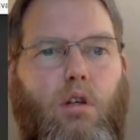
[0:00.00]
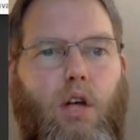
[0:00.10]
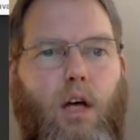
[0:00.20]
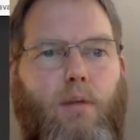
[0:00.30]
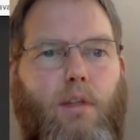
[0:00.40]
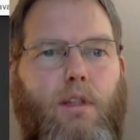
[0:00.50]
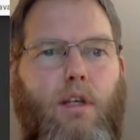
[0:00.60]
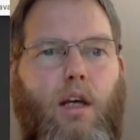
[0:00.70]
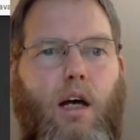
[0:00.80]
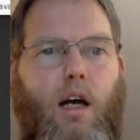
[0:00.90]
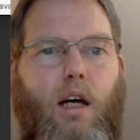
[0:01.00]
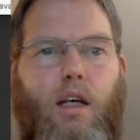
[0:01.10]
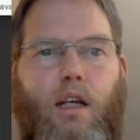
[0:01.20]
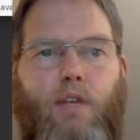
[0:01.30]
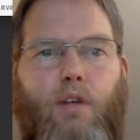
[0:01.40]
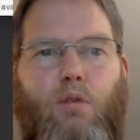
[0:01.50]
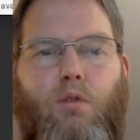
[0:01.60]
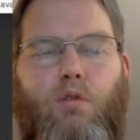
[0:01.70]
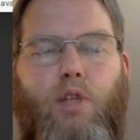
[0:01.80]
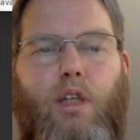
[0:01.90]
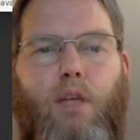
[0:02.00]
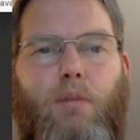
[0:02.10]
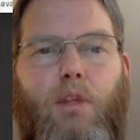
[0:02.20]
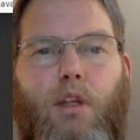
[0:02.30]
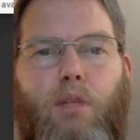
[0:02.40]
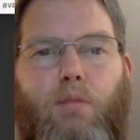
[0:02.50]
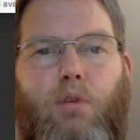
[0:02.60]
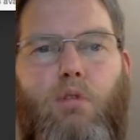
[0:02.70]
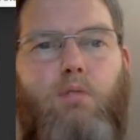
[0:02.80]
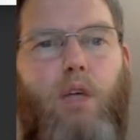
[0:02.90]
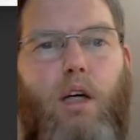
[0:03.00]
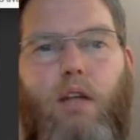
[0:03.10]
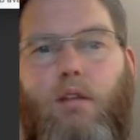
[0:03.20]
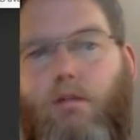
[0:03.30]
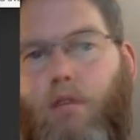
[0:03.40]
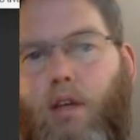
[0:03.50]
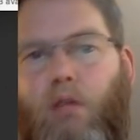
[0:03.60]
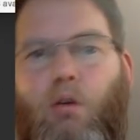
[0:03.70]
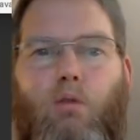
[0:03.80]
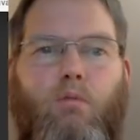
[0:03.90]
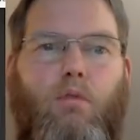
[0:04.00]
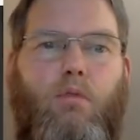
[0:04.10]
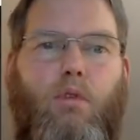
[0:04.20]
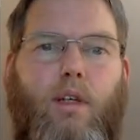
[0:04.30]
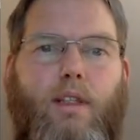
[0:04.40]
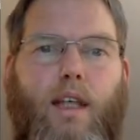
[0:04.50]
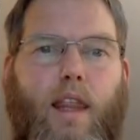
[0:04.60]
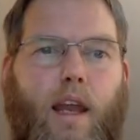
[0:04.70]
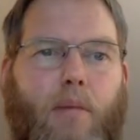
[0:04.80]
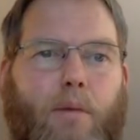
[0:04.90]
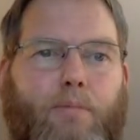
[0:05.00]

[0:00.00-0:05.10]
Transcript: I must say, I never used real-time MIDI input, but there you go, you can set it up.